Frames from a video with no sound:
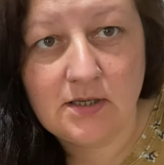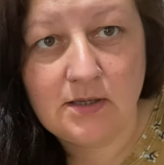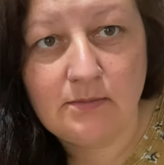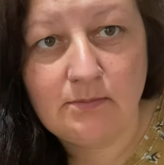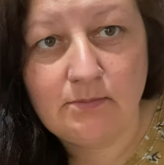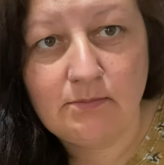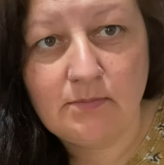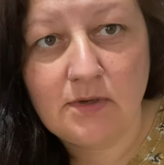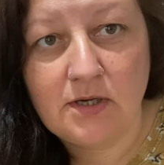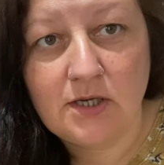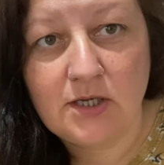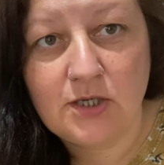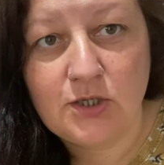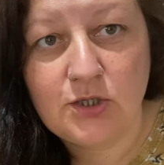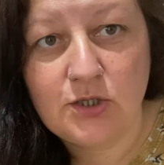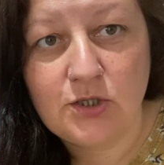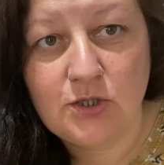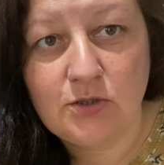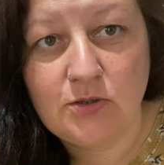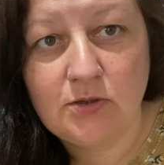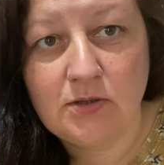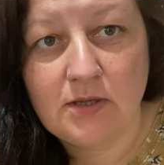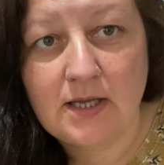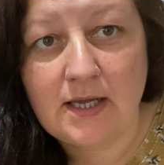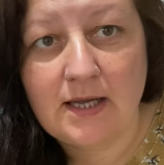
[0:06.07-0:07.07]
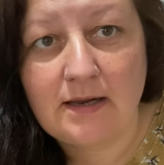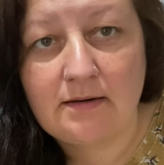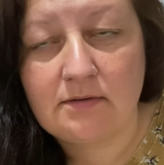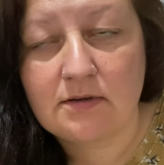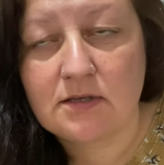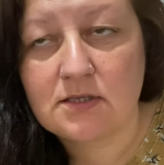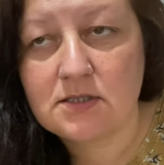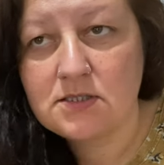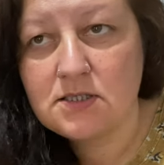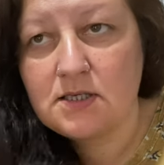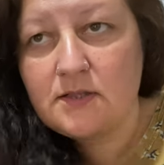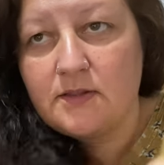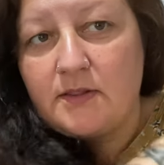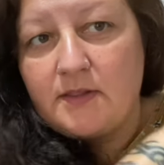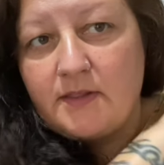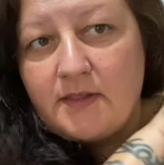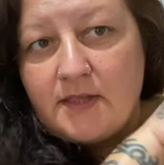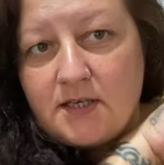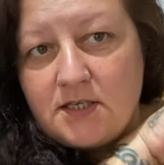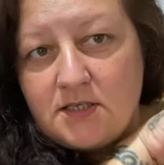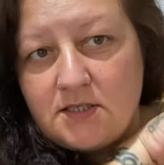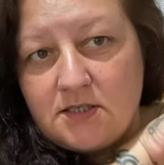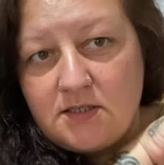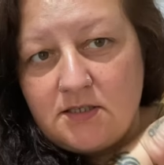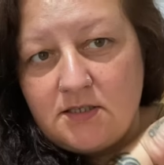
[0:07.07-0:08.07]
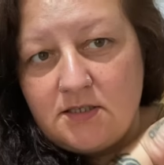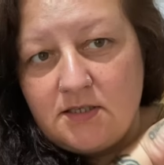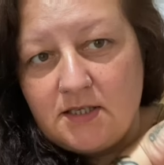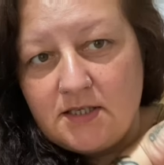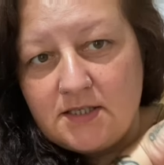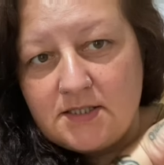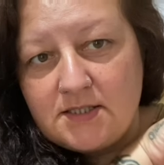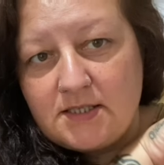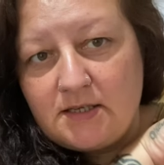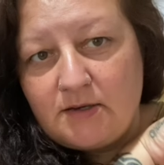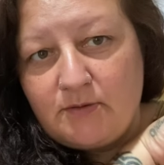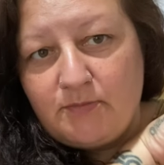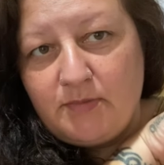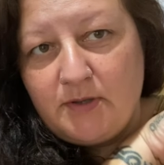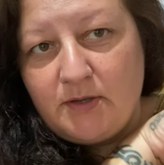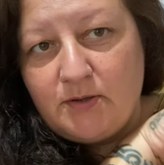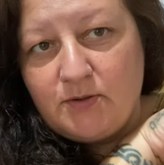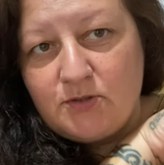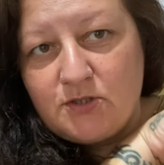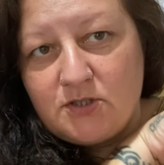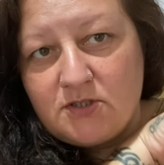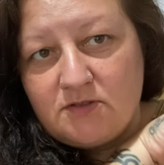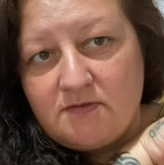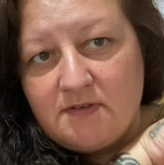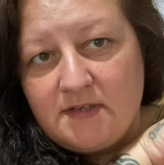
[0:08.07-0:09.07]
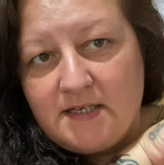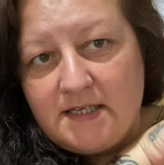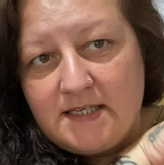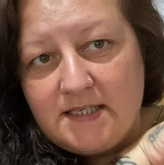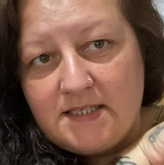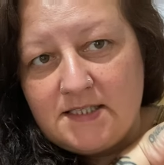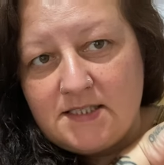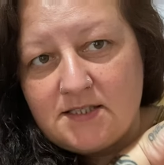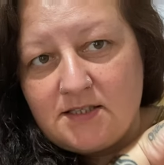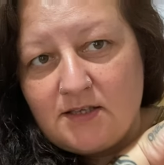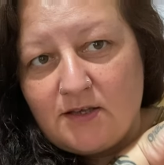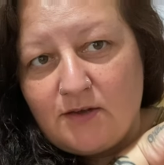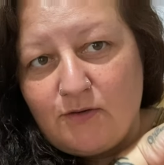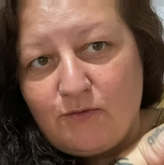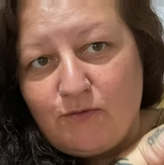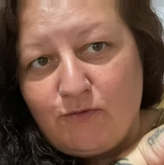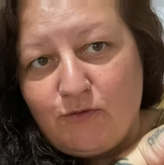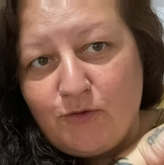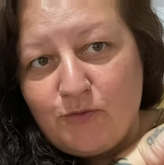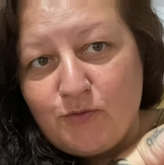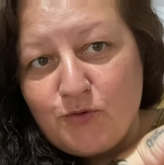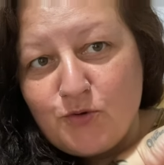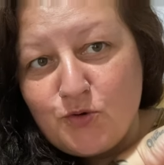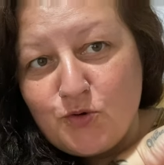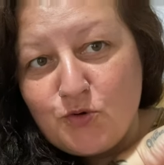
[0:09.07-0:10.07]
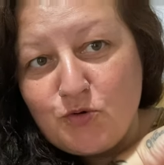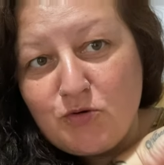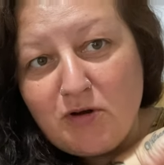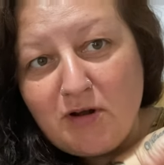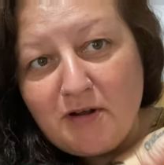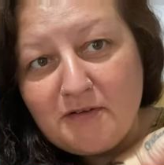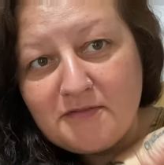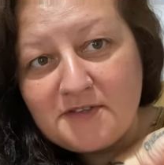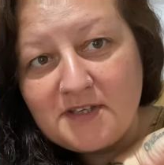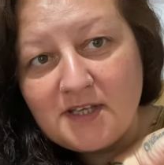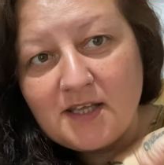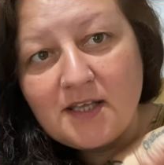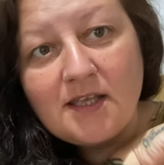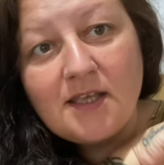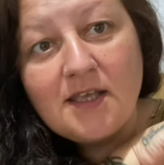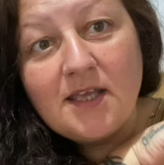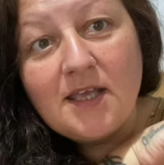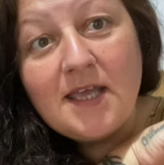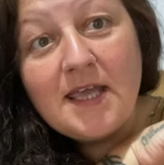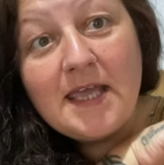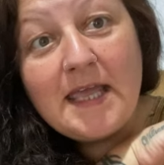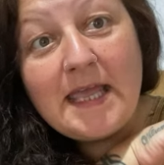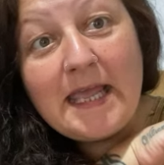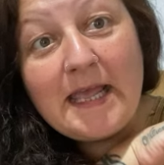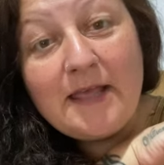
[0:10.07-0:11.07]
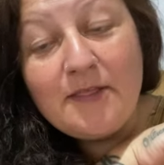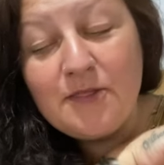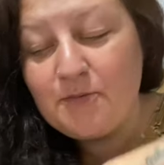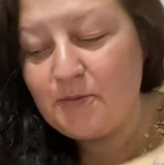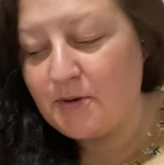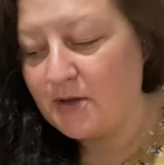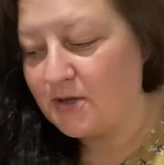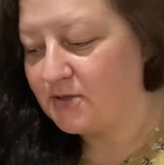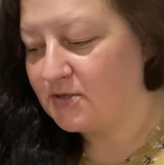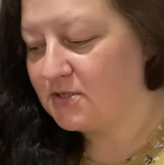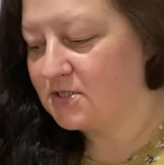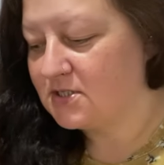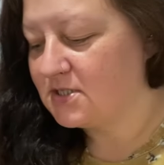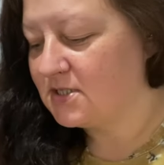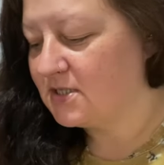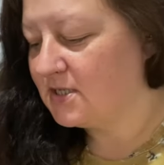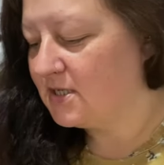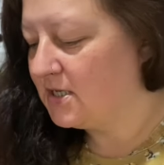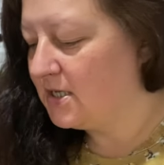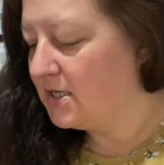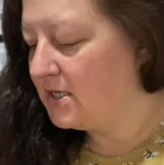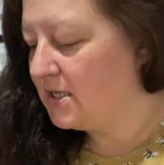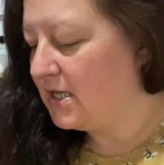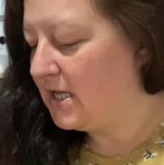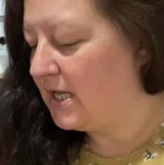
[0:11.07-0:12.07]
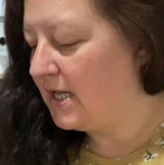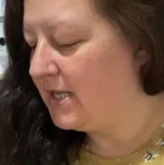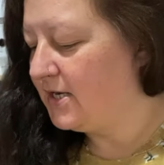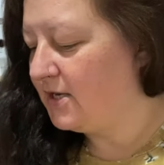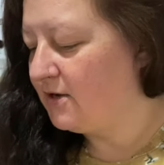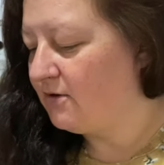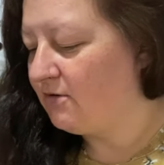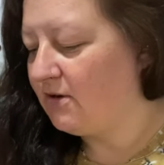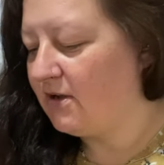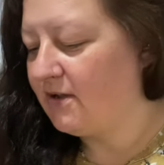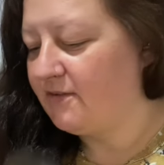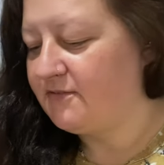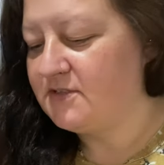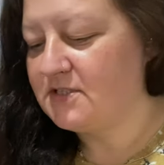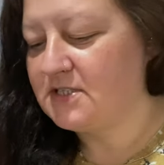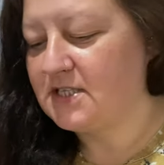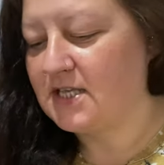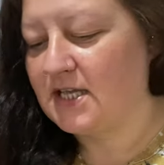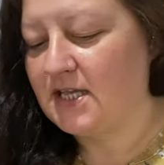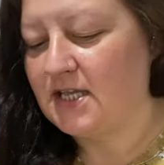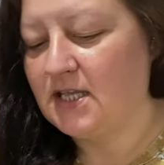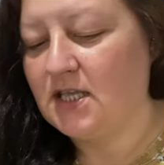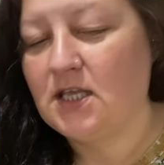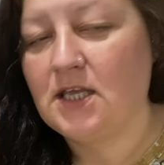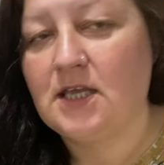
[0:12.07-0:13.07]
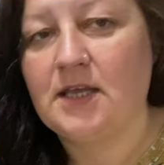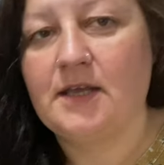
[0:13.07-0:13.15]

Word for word: my new character that they that Sarah Peel just released from Cool Crafting in the post, and it arrived today.